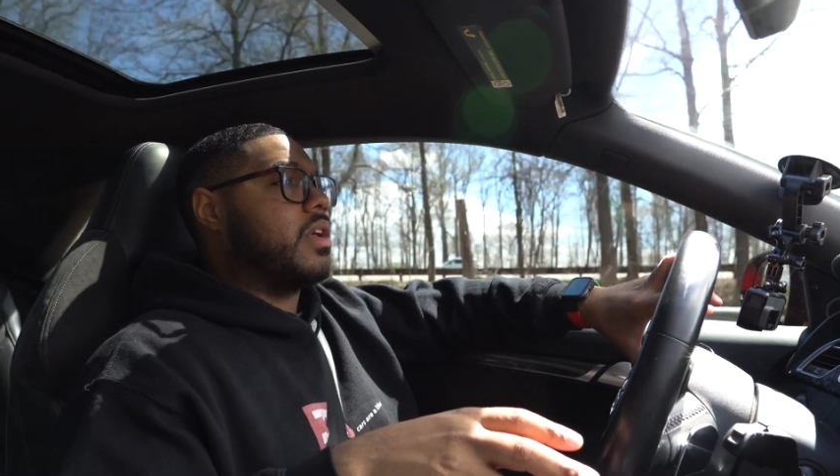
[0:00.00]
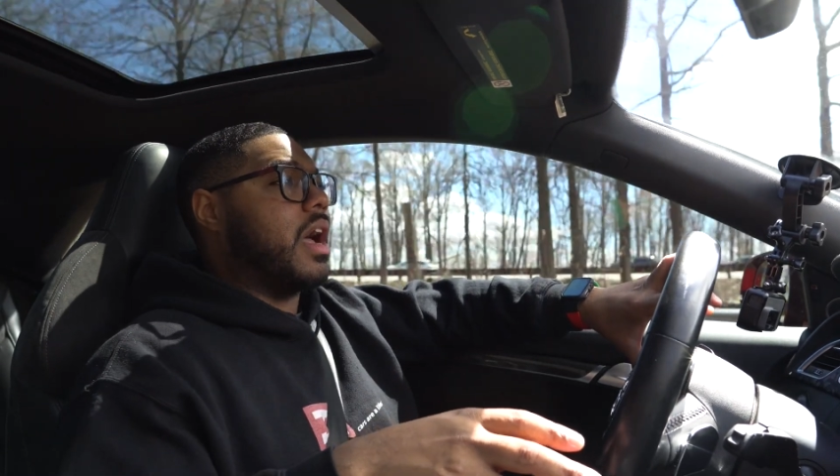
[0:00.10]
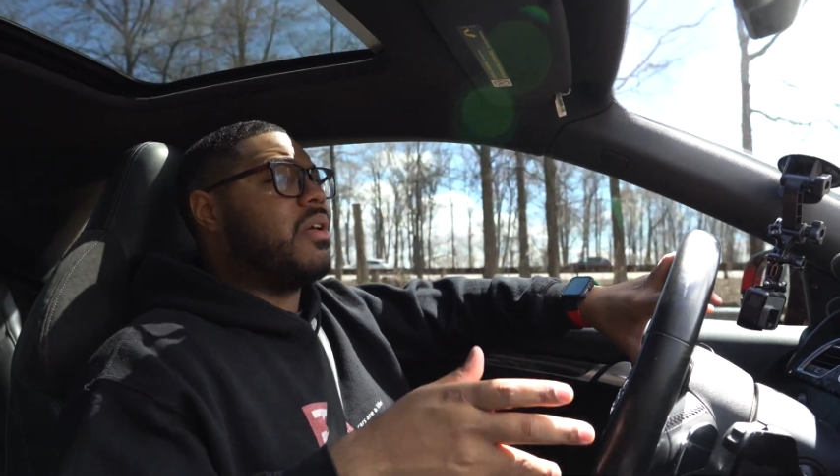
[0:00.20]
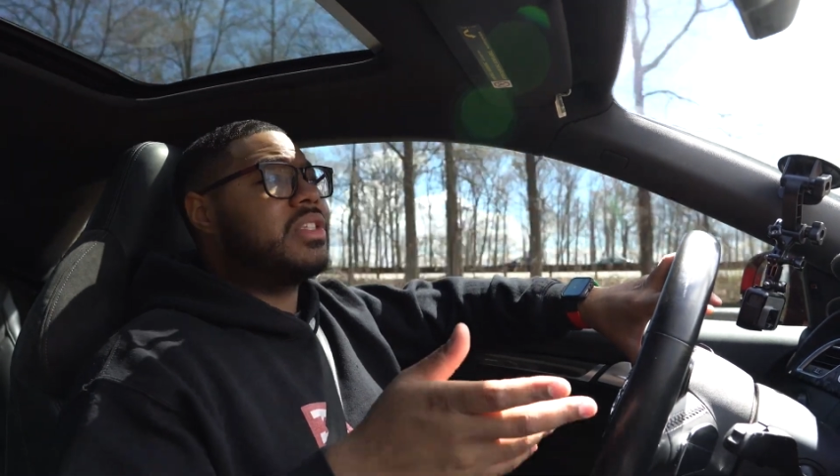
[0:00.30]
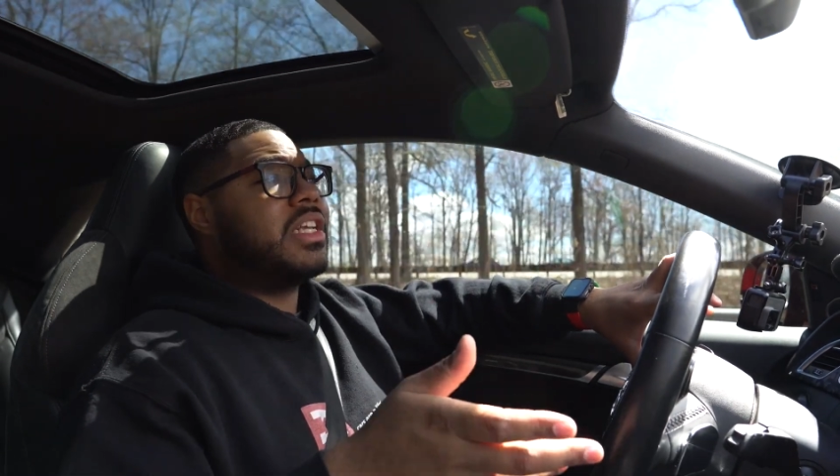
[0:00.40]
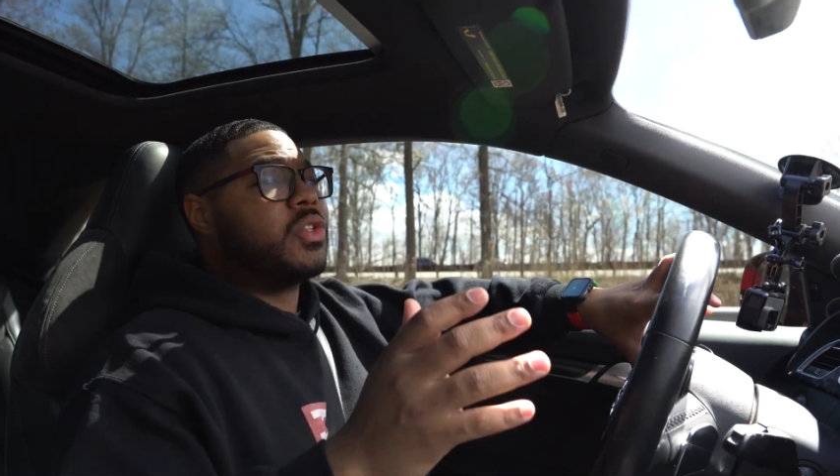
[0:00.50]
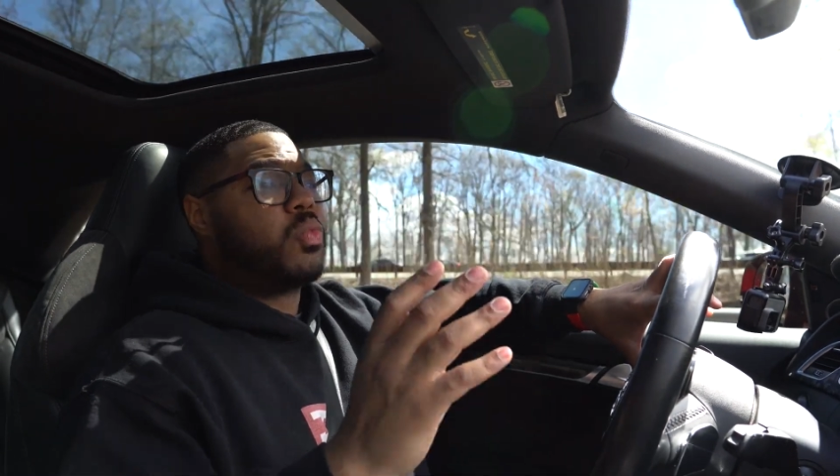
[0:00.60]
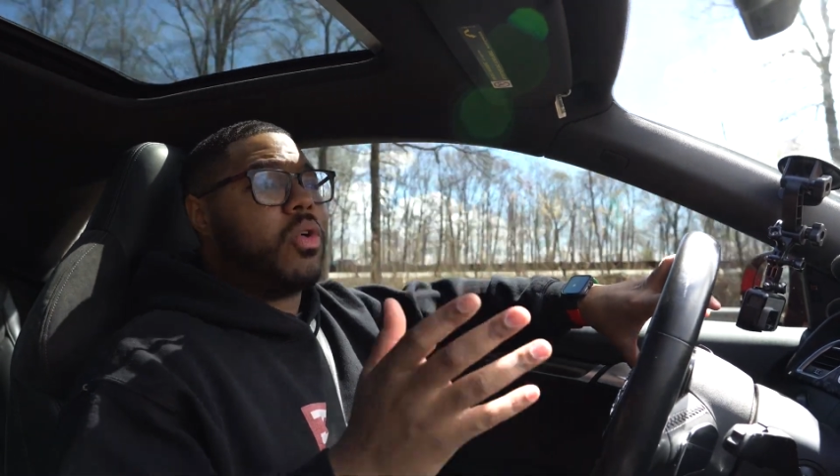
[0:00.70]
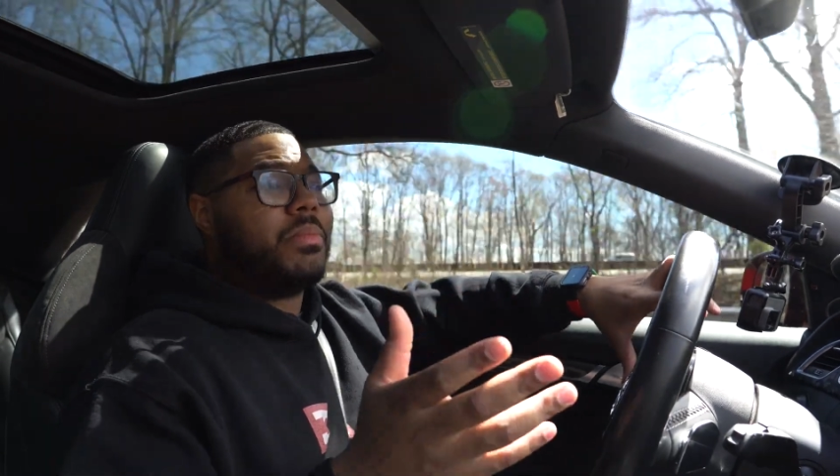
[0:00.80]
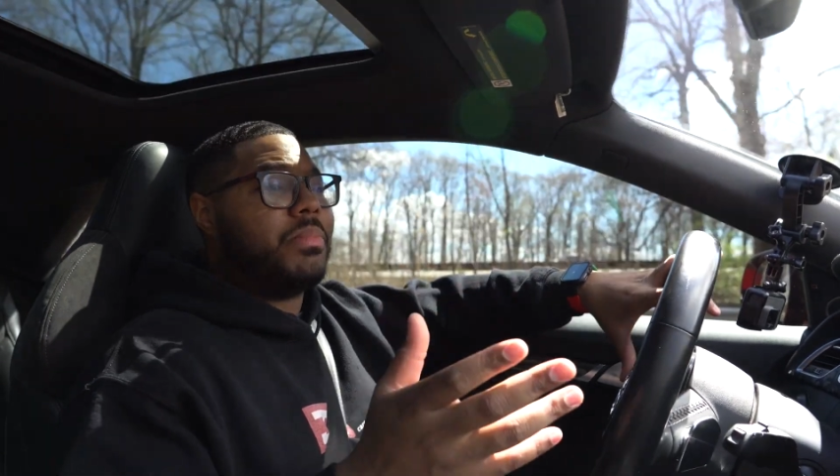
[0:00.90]
I would say there's
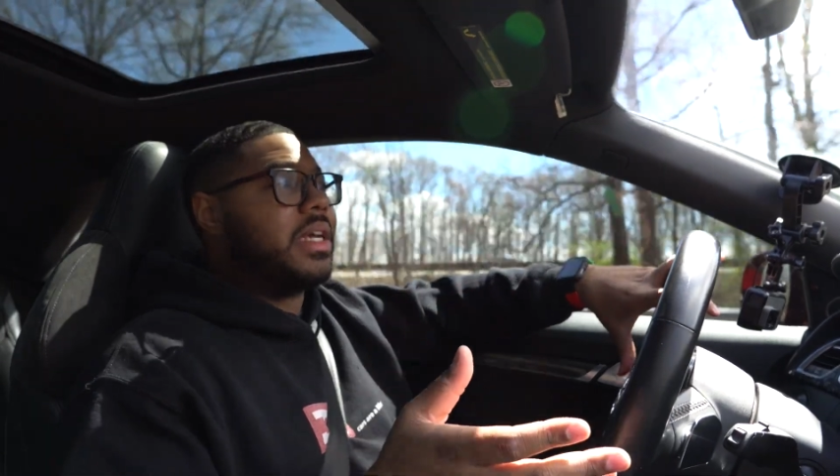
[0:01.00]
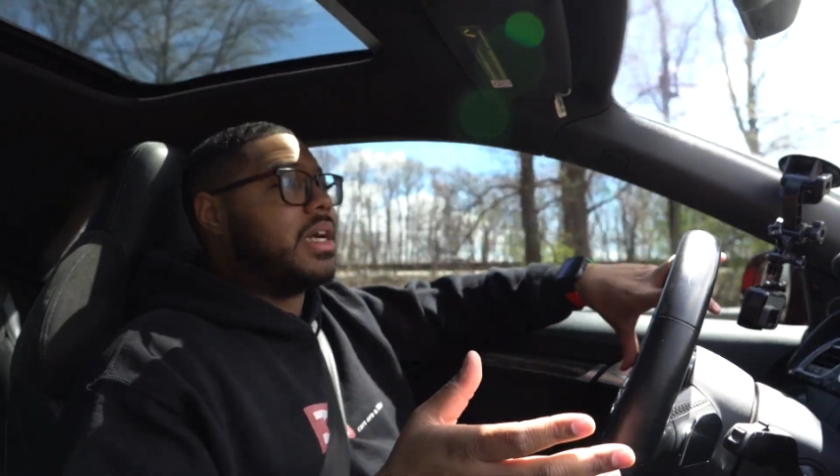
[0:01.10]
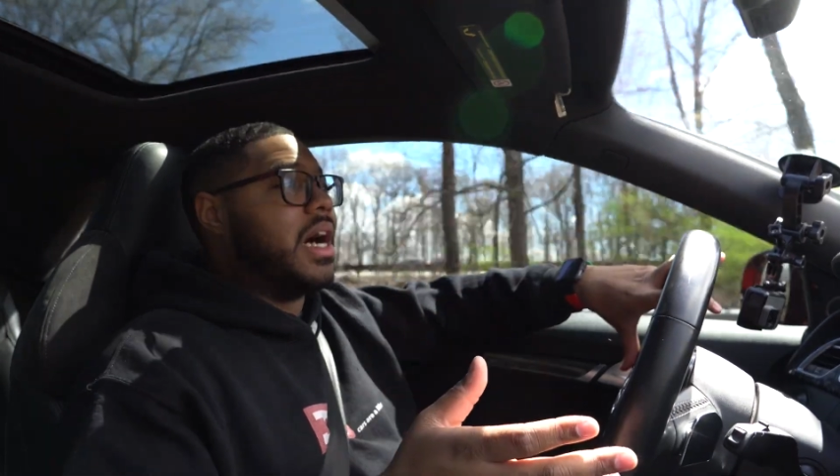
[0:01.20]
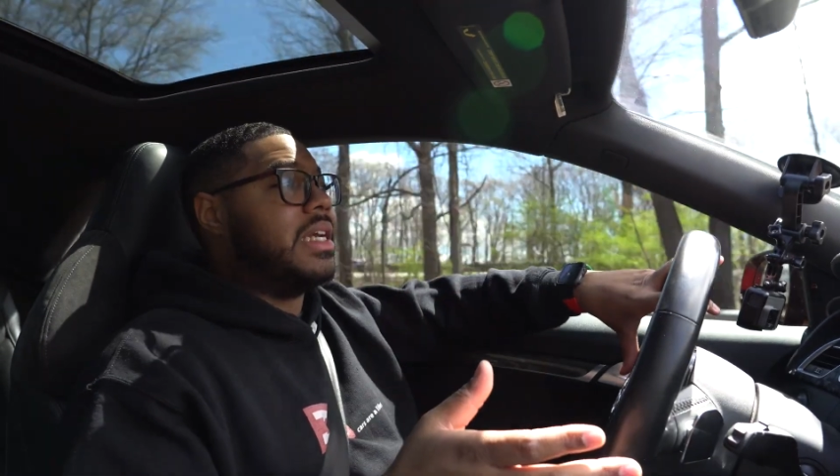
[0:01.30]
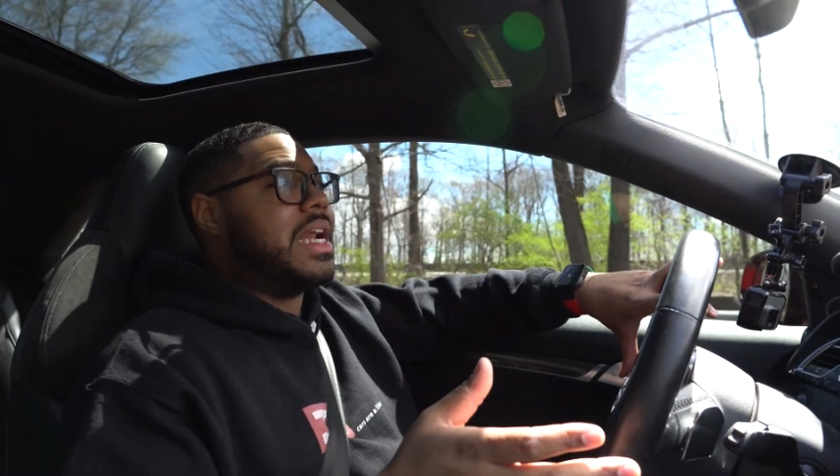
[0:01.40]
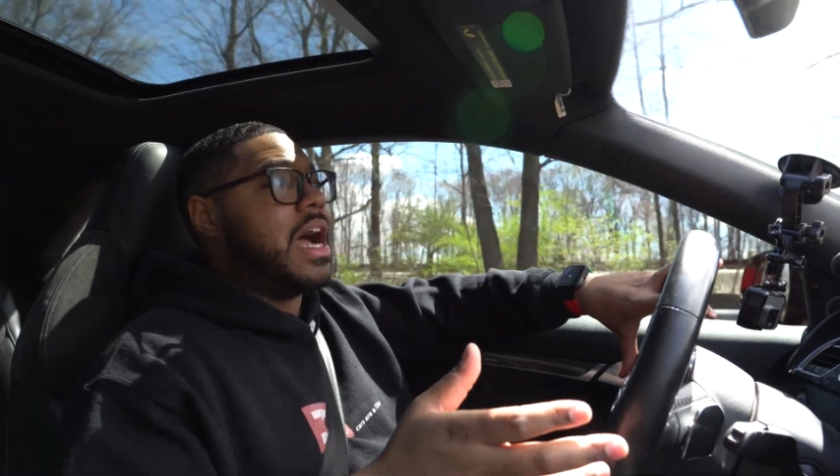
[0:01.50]
one big con.